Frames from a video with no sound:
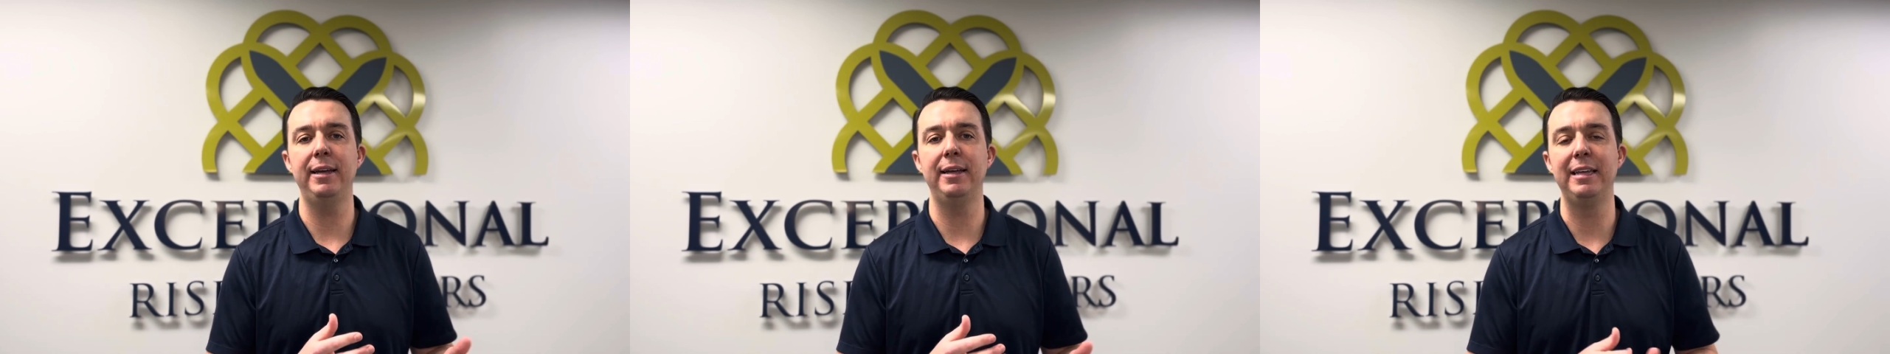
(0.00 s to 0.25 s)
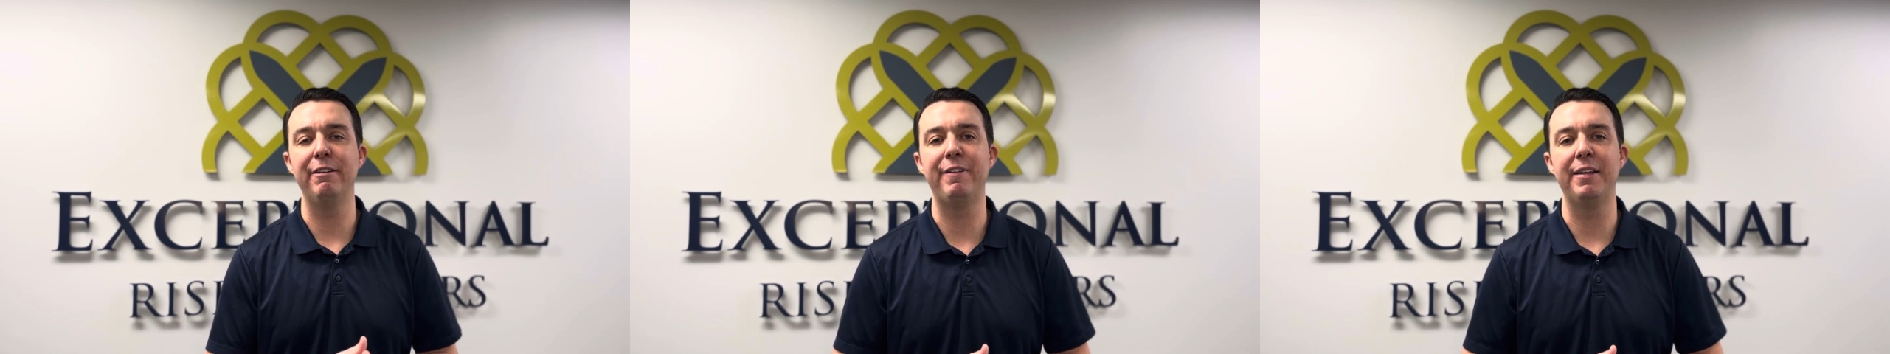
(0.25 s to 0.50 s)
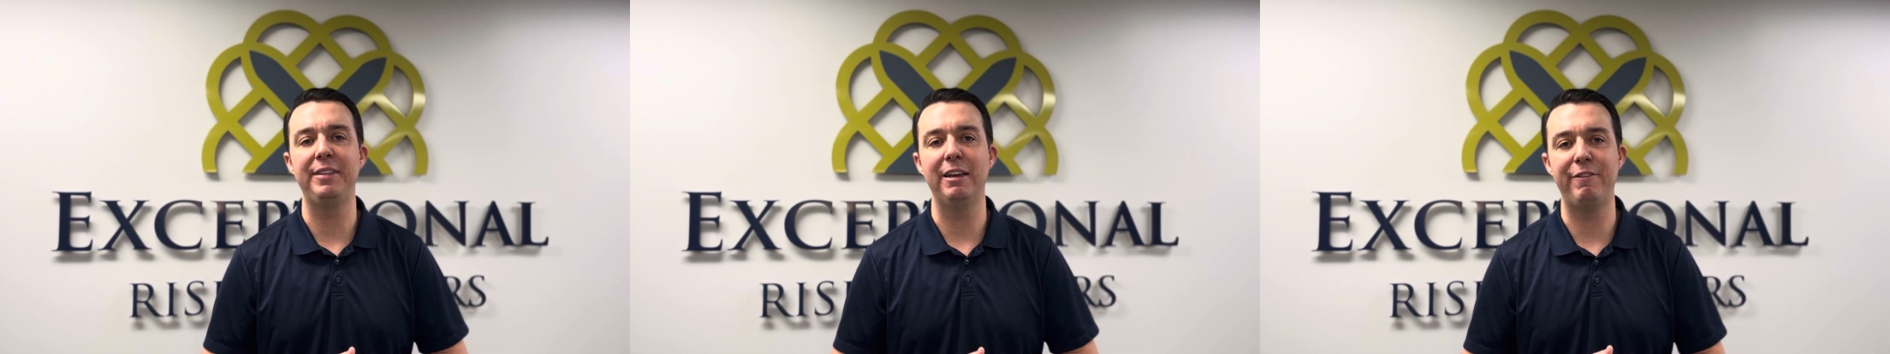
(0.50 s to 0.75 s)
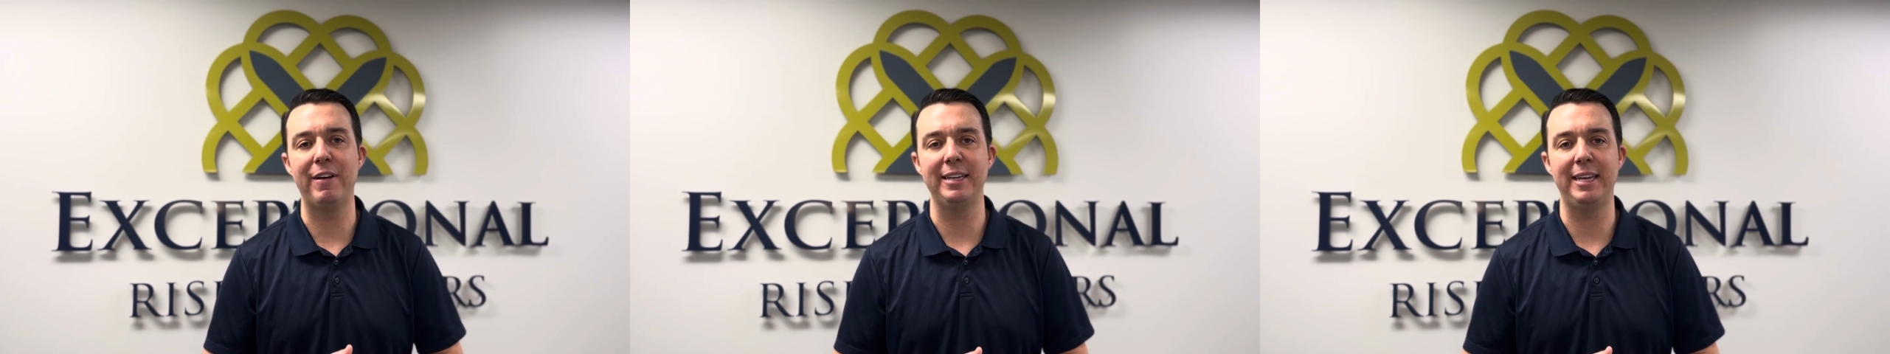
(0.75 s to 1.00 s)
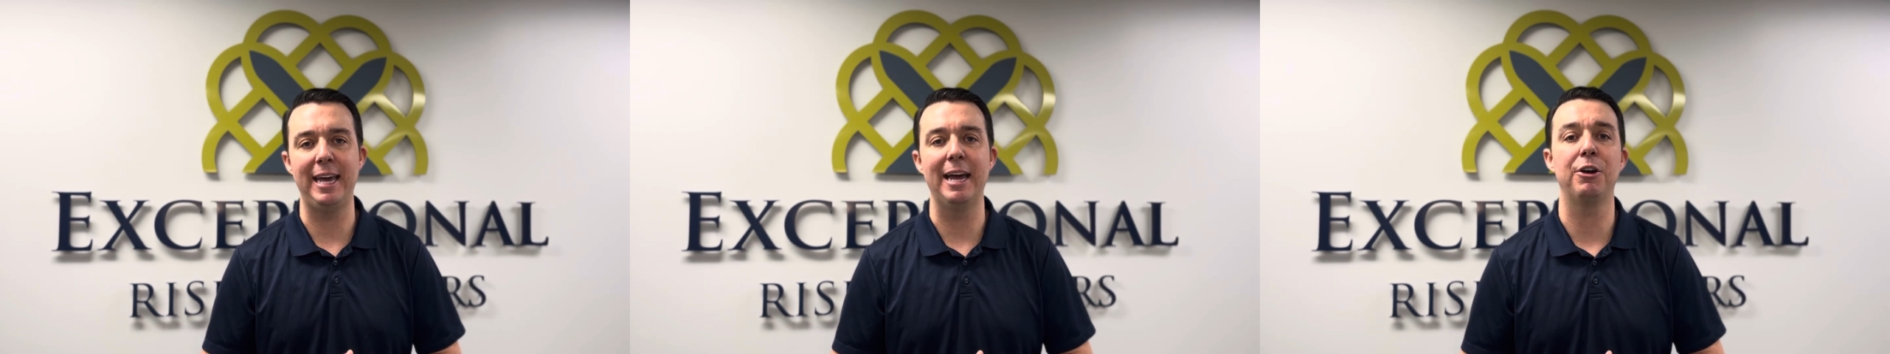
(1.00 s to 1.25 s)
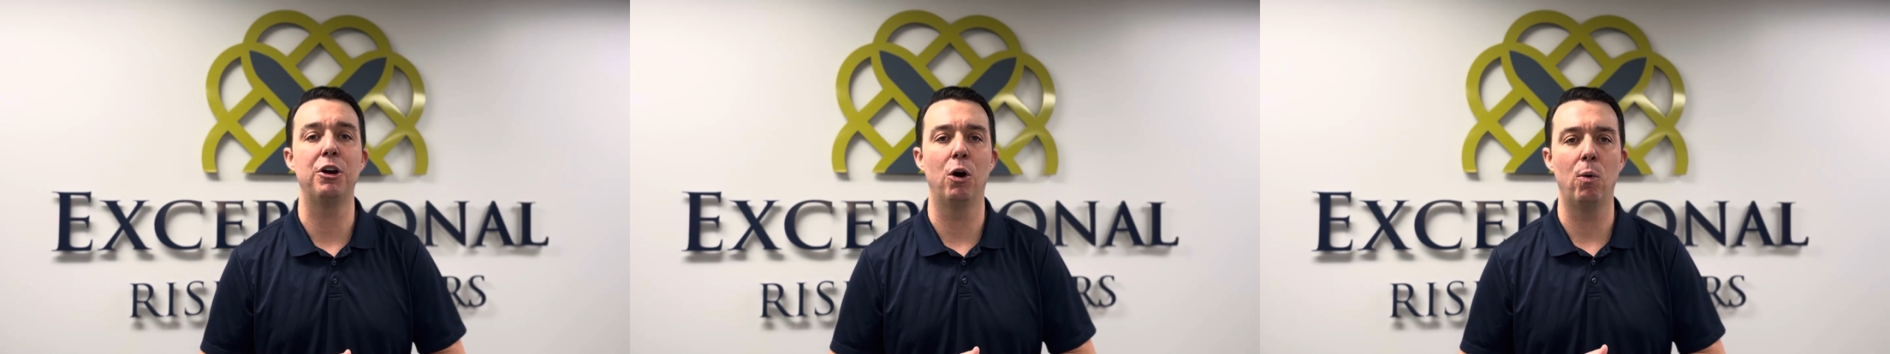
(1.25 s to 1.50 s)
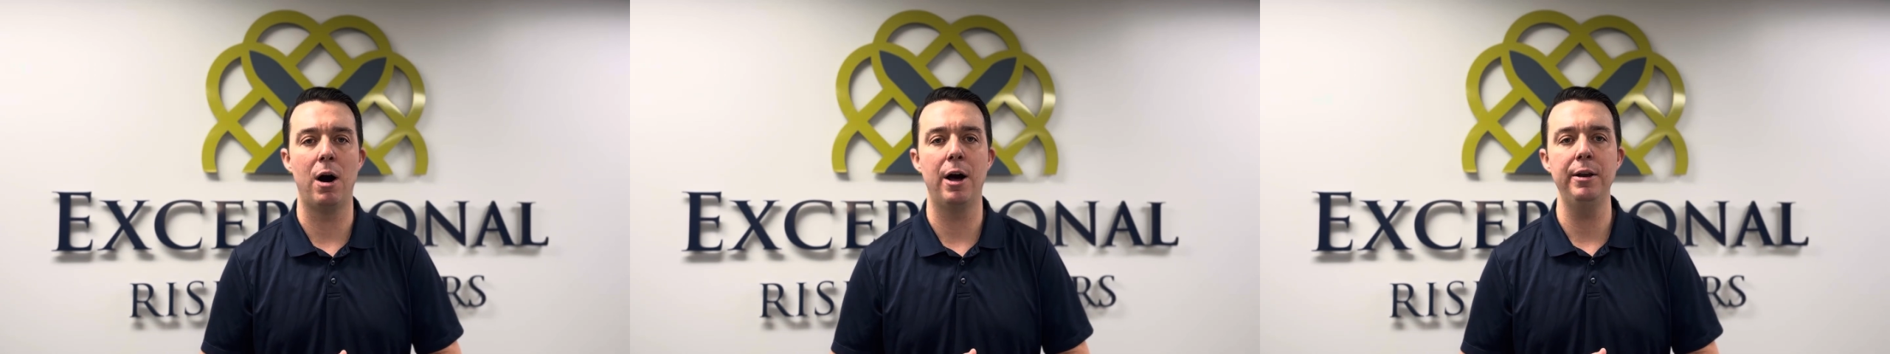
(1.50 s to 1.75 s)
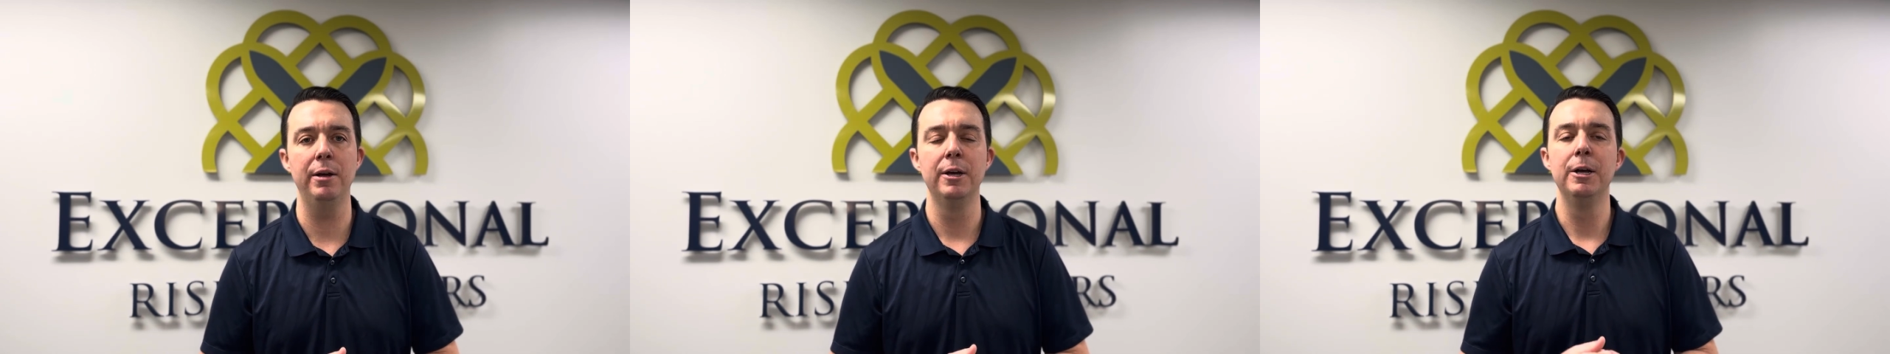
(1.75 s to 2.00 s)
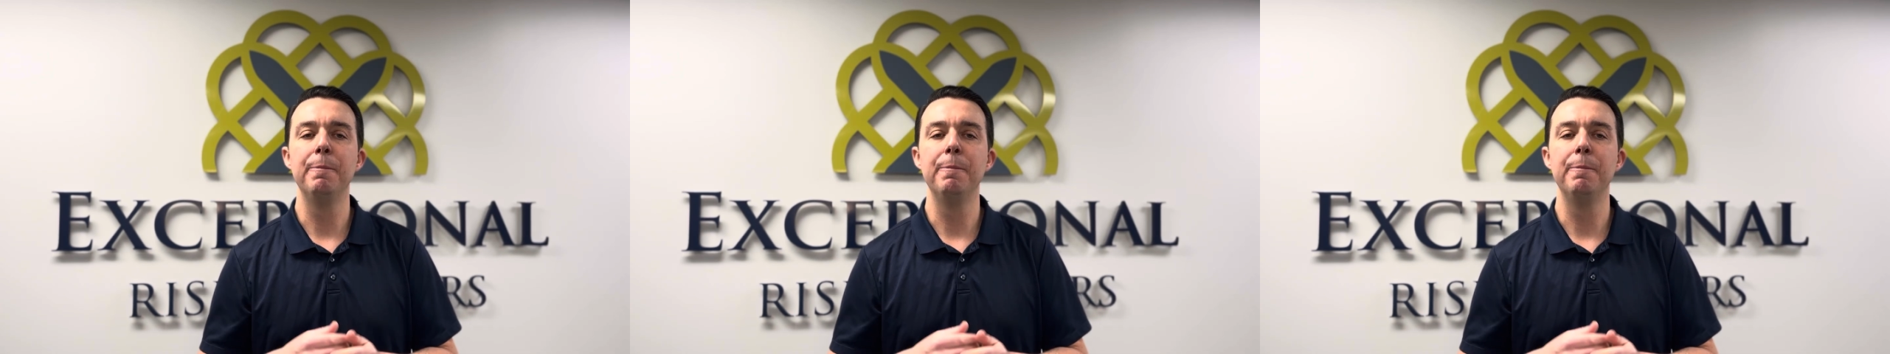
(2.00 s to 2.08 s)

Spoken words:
in the event can't go on,